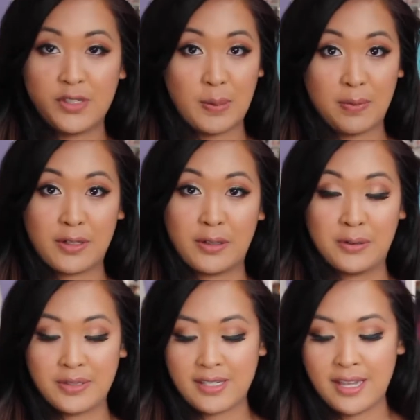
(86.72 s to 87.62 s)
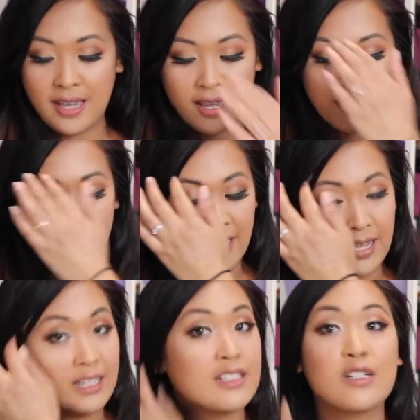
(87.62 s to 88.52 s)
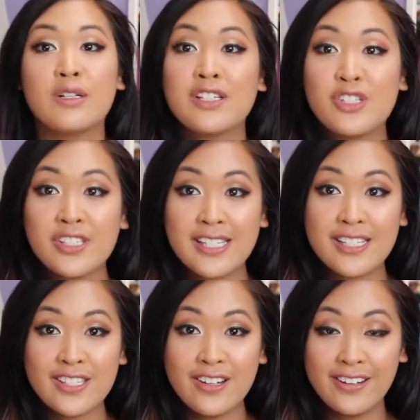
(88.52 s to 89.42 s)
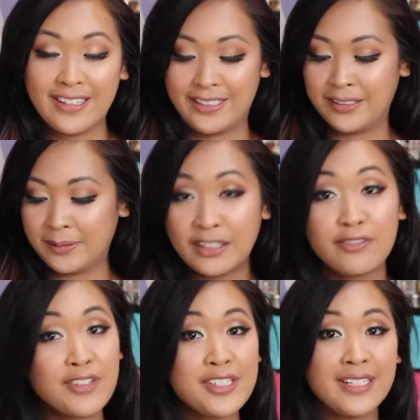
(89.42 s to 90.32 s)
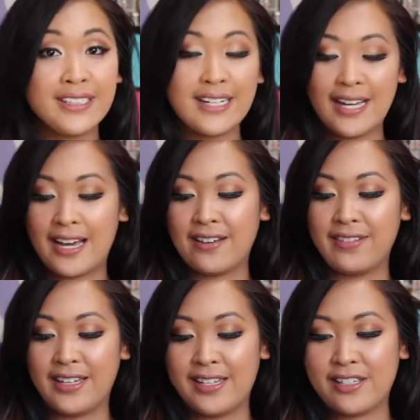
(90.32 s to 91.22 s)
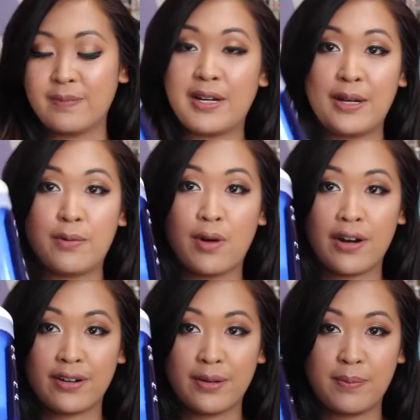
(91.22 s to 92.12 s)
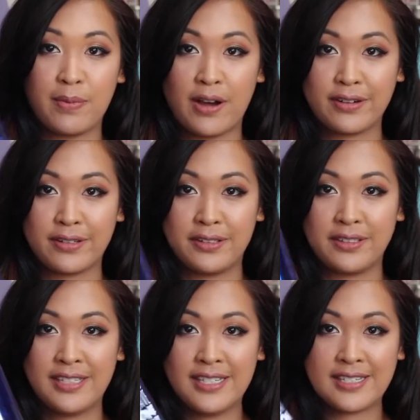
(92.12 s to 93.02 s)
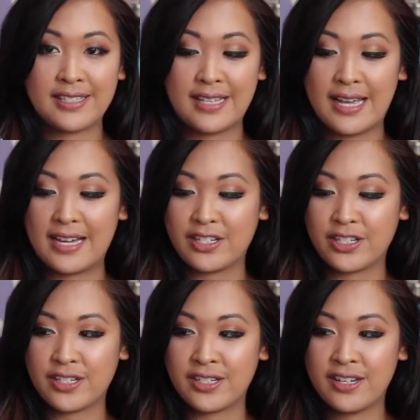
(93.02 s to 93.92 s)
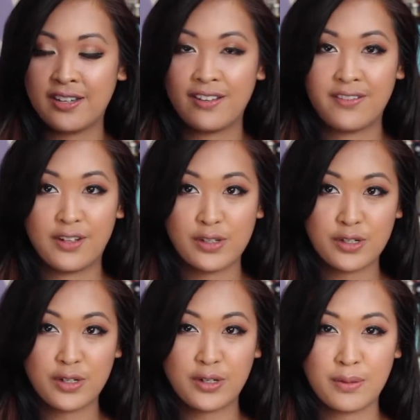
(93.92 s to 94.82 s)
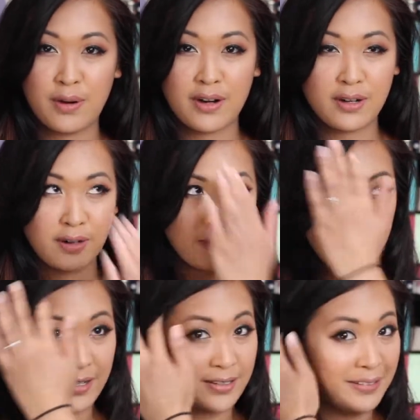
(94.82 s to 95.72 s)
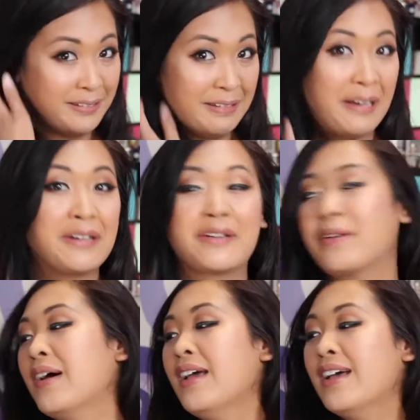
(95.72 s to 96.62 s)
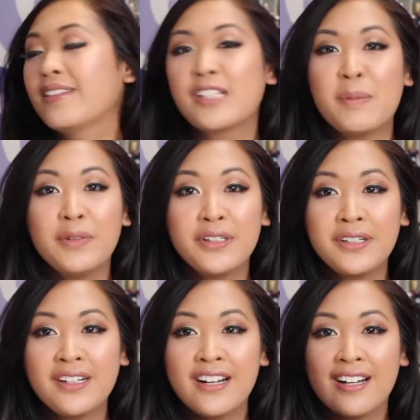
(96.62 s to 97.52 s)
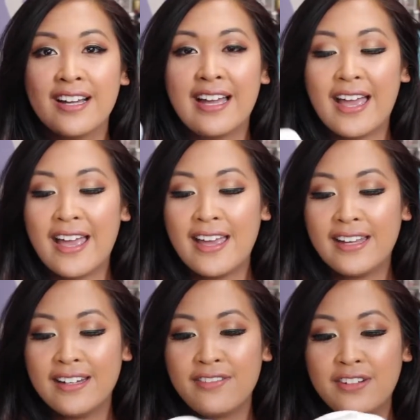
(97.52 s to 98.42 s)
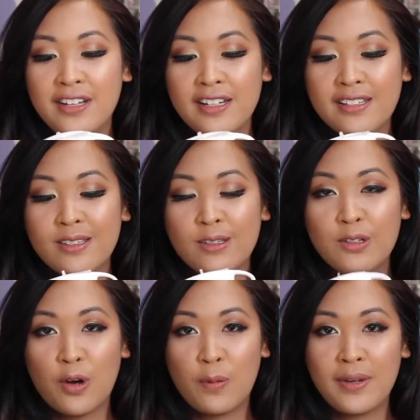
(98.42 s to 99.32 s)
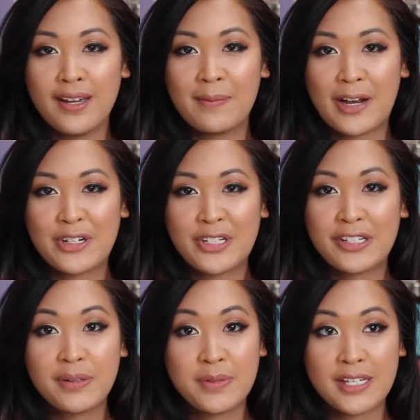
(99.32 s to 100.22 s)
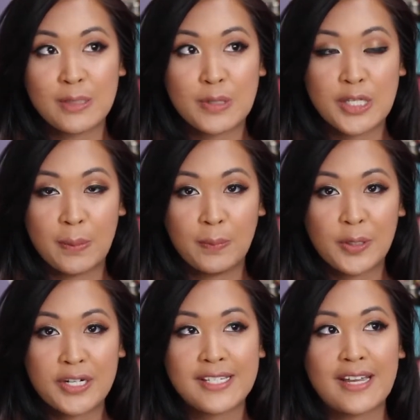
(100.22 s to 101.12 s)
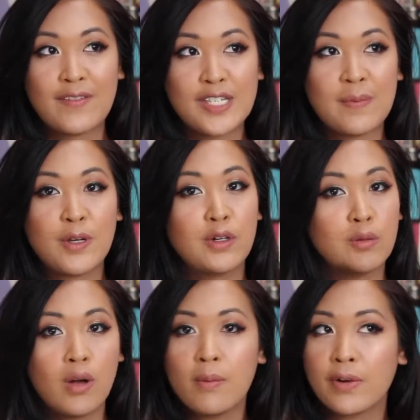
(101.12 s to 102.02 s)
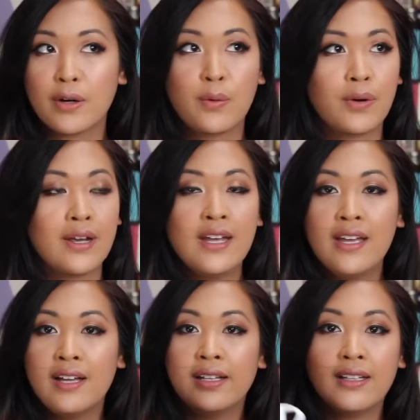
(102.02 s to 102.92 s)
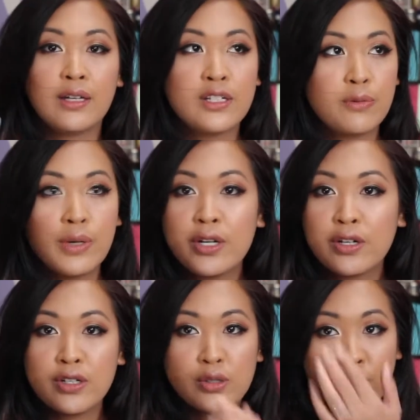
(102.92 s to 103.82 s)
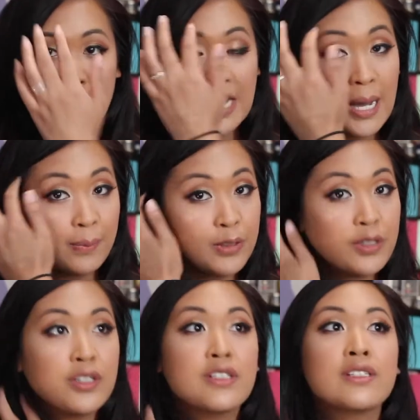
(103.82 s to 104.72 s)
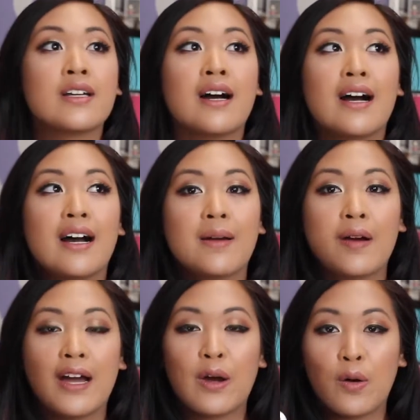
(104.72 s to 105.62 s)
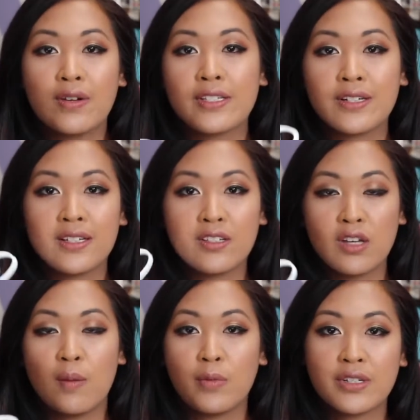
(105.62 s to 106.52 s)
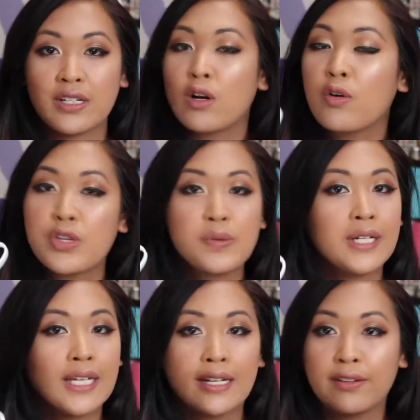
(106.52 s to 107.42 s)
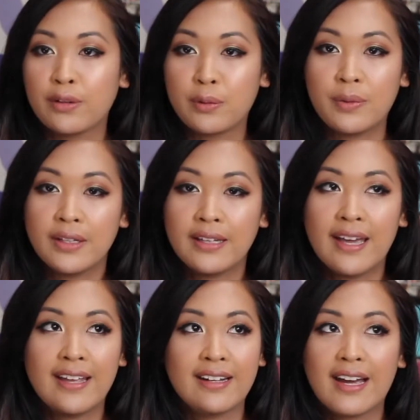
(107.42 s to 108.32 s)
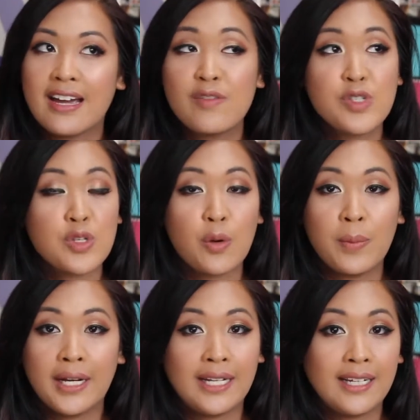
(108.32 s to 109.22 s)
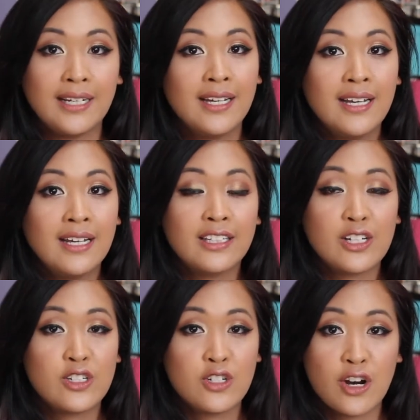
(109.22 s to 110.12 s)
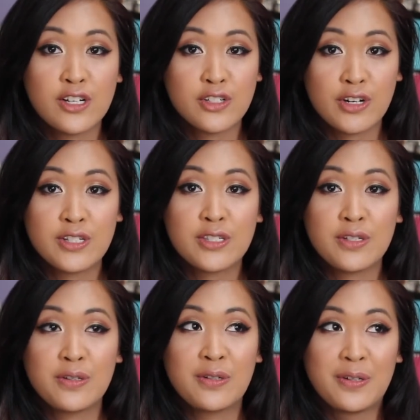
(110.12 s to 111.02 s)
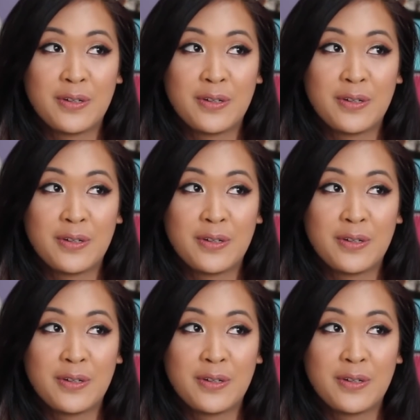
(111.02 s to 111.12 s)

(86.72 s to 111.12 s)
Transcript: zip it closed. And so let's just get started. The first thing that I have is my water bottle slash filter water bottle I don't know, tumbler. And if you guys know me, I'm actually like obsessed with tumblers. Every time I go to Walmart or like Winners or Chapters, I always look at the tumblers and I always want to get another one. And I have so many, like Josh tries to